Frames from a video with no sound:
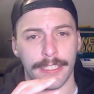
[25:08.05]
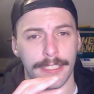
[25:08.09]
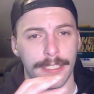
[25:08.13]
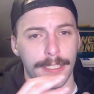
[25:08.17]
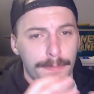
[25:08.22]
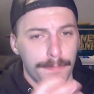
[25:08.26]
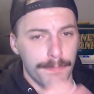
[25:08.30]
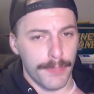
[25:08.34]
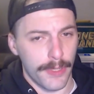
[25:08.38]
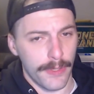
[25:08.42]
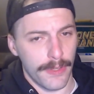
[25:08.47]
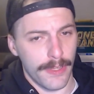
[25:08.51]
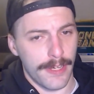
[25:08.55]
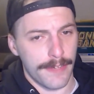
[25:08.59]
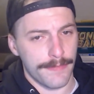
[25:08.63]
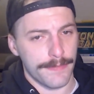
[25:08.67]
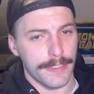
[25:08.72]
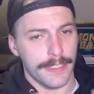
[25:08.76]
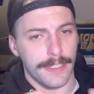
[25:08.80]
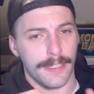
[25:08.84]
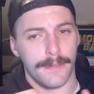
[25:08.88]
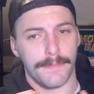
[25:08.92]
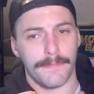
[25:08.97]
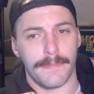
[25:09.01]
you pull off
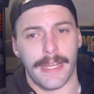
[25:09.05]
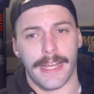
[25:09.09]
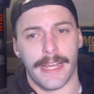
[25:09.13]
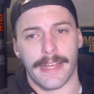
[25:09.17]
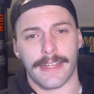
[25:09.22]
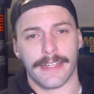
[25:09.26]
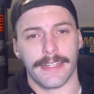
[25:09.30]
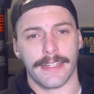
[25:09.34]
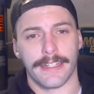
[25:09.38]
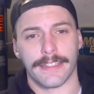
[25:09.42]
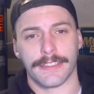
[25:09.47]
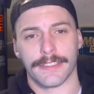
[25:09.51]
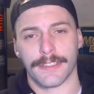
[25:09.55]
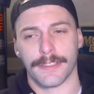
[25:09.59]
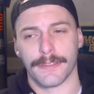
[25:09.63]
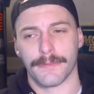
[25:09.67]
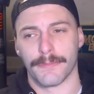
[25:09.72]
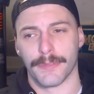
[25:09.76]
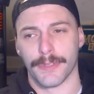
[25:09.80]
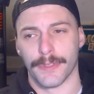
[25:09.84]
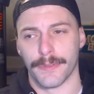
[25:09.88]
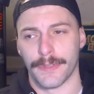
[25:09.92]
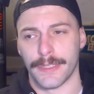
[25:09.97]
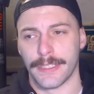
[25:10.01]
a comeback against the
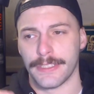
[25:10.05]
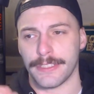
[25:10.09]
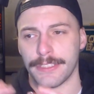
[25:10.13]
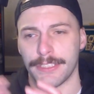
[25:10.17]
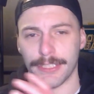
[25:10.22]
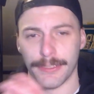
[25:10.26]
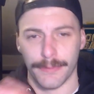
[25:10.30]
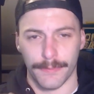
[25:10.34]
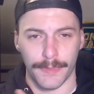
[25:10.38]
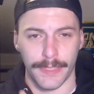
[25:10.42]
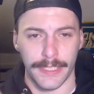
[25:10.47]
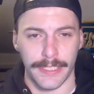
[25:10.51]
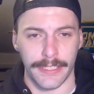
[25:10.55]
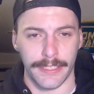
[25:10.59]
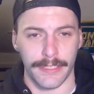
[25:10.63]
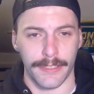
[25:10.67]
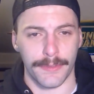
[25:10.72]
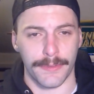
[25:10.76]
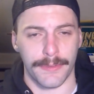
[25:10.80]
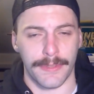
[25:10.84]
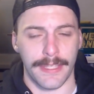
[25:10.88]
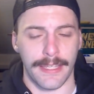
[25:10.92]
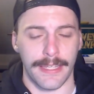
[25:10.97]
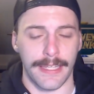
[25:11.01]
Bruins, you win an
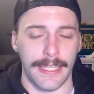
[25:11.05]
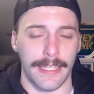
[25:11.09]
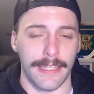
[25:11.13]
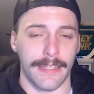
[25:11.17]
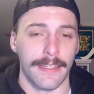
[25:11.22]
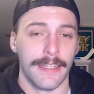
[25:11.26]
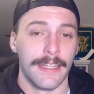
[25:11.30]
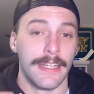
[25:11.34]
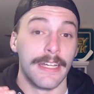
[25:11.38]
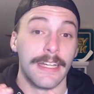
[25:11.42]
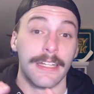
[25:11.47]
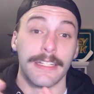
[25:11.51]
OT,